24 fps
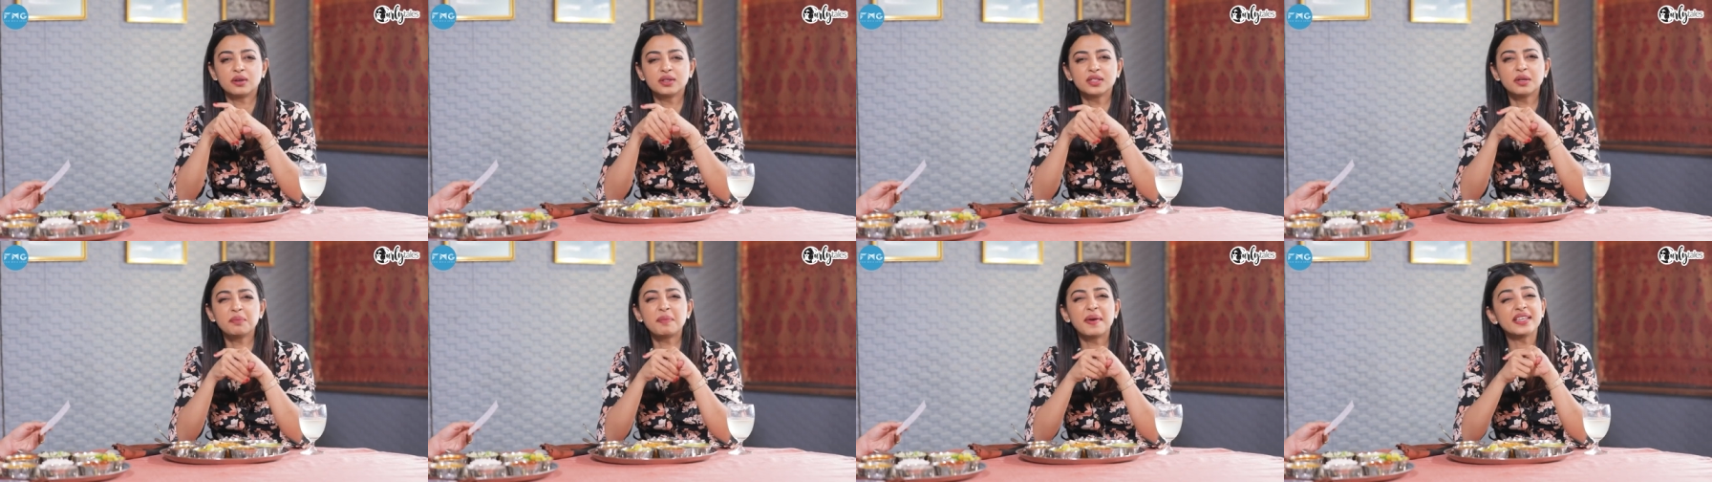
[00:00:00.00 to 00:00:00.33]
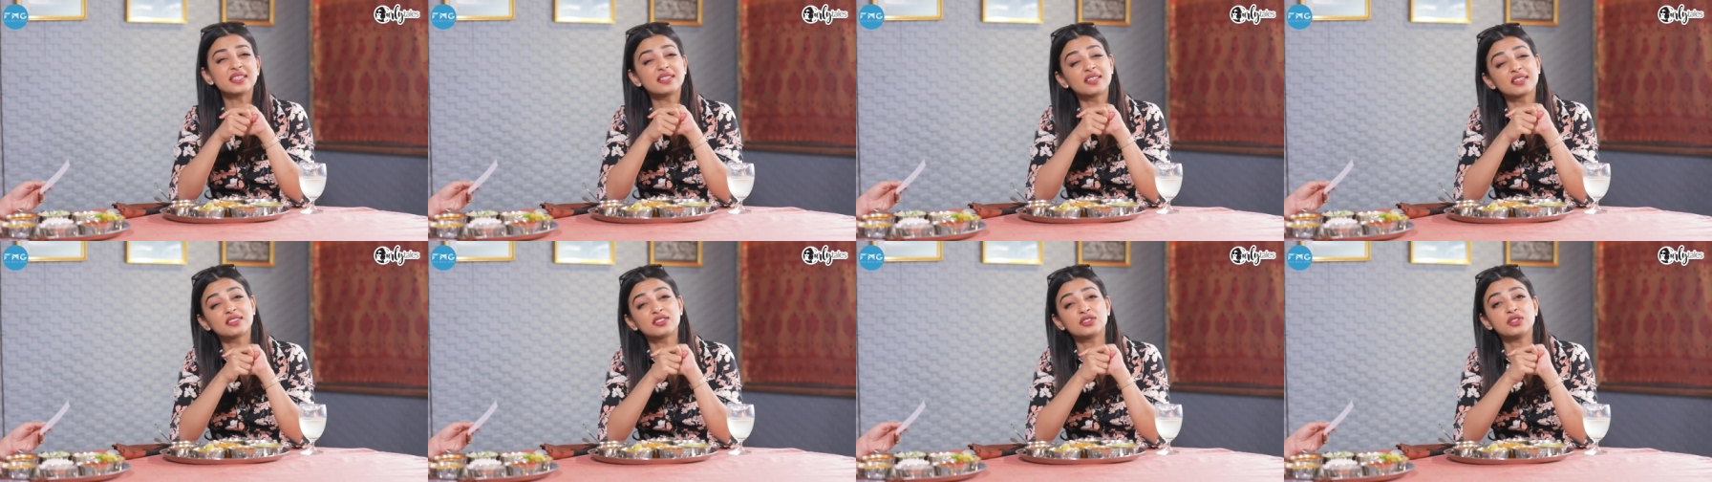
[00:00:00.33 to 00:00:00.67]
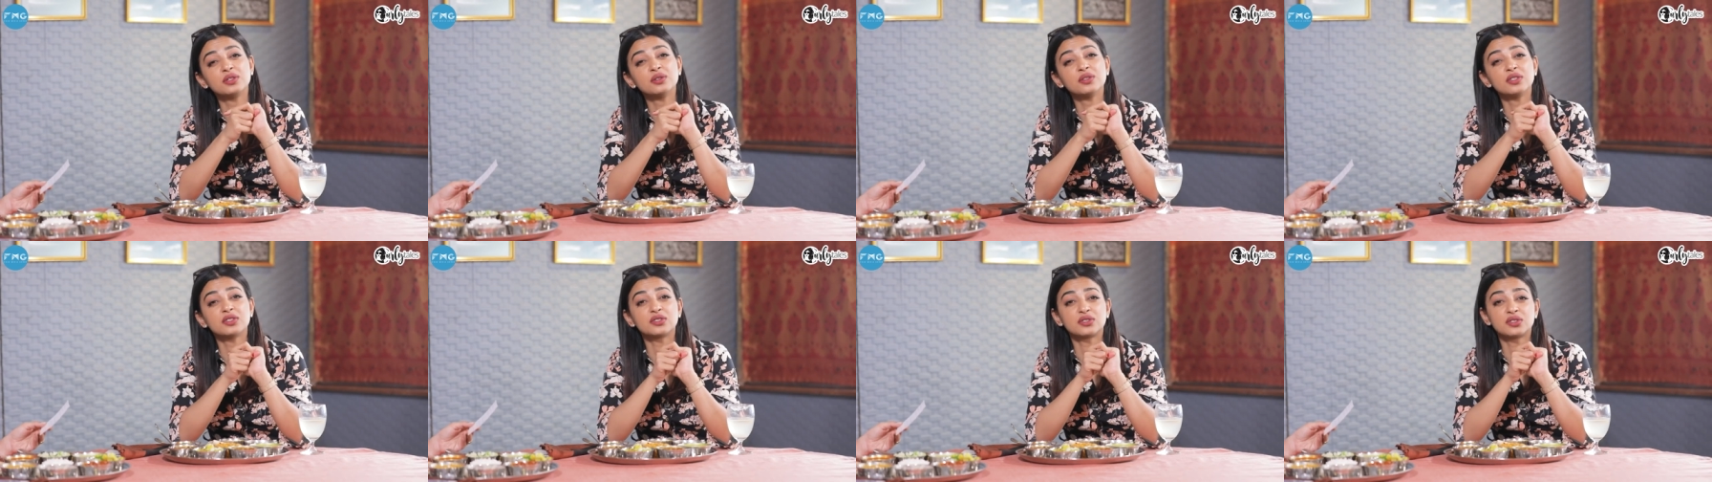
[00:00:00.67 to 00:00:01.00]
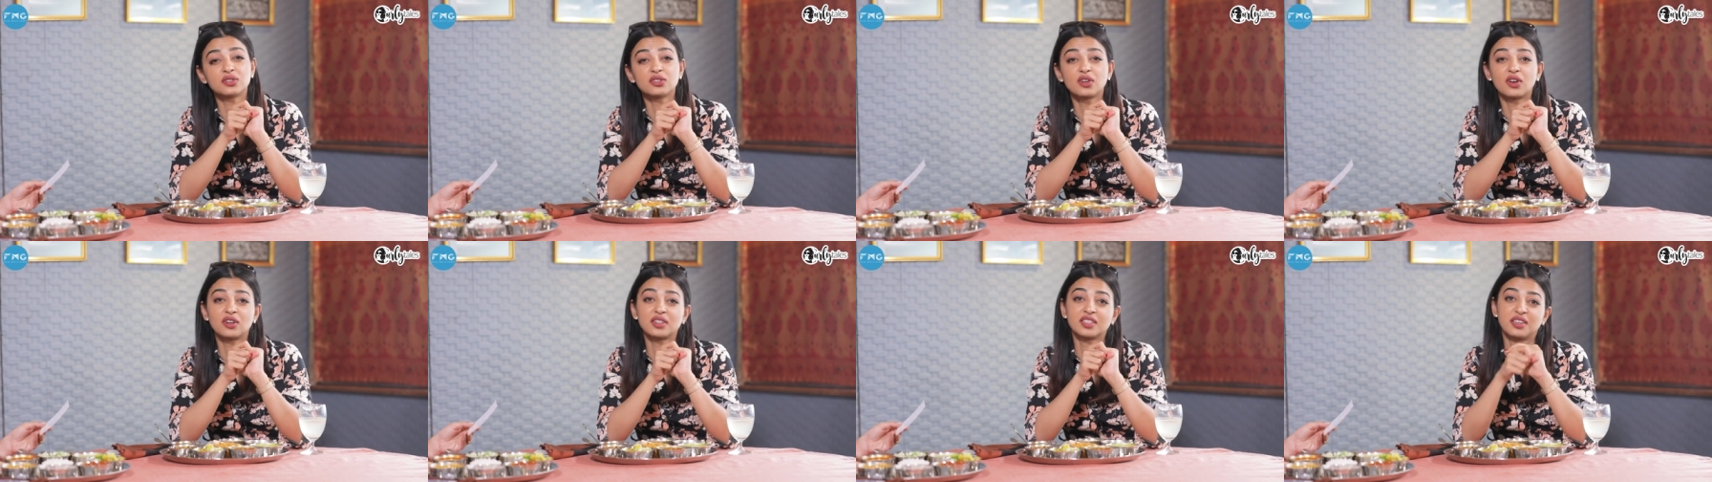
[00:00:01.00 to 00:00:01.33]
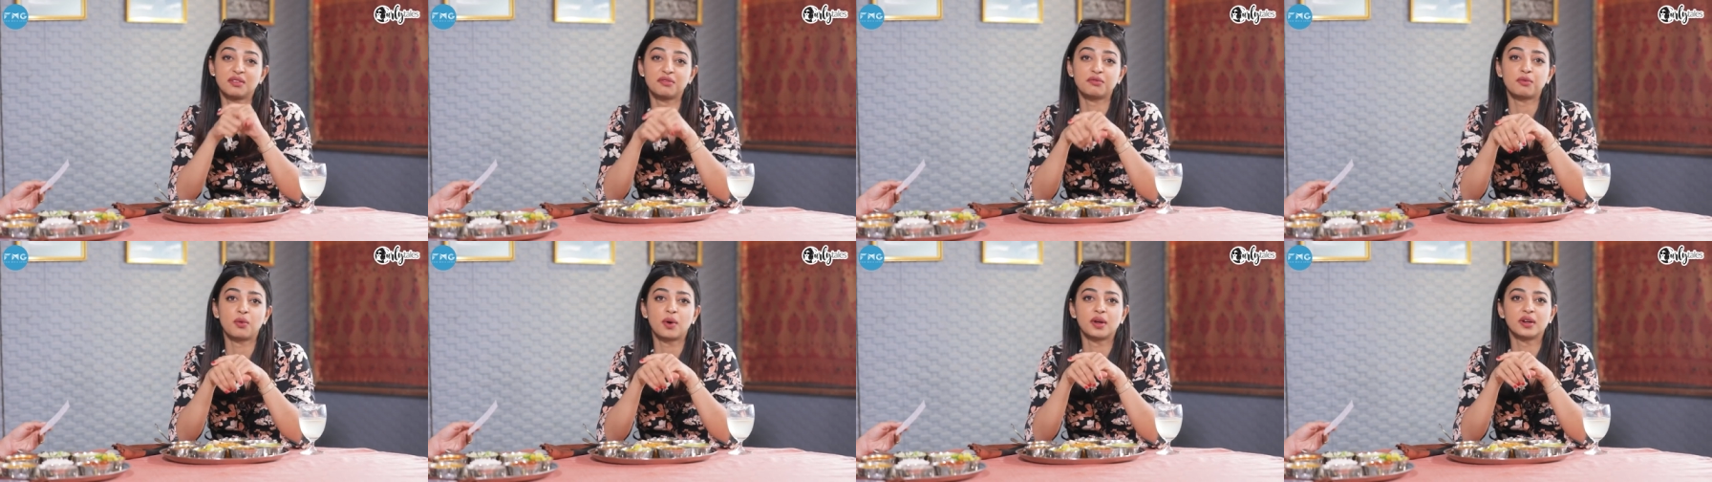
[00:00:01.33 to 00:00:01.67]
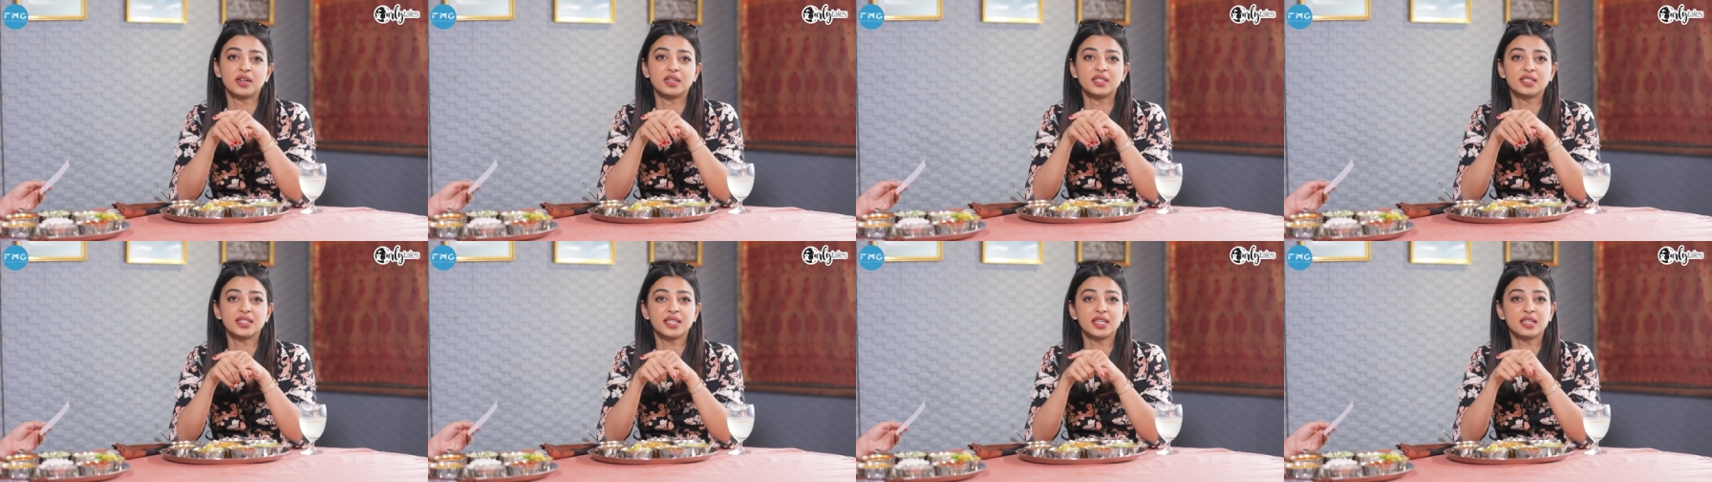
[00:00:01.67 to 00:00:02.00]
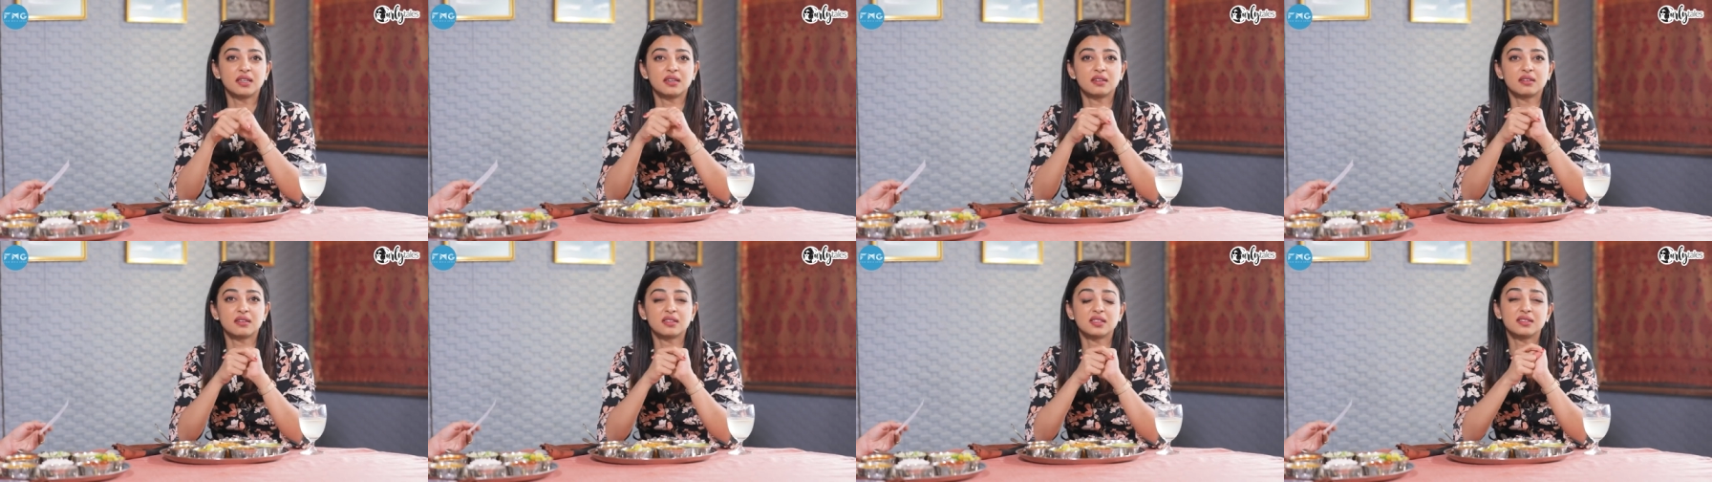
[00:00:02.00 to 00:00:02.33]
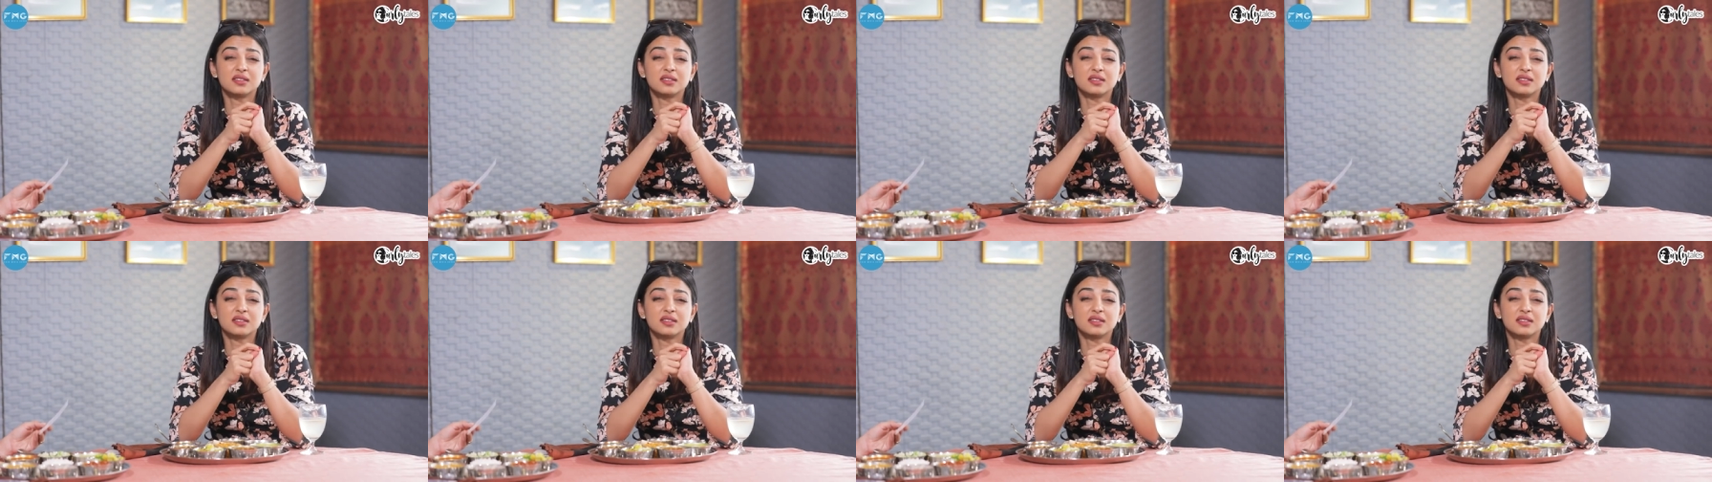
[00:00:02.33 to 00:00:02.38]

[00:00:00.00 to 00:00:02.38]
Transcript: Or the best excuse is to not give one and say,